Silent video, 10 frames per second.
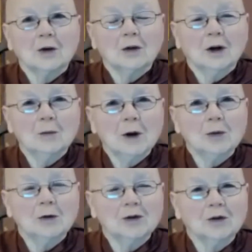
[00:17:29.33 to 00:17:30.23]
that I'm
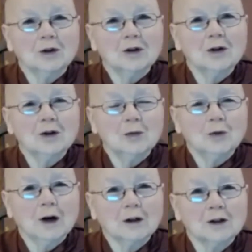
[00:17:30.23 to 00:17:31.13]
able to continue
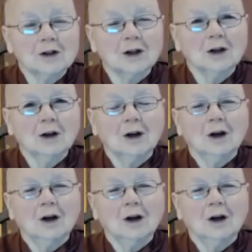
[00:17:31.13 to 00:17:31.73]
practicing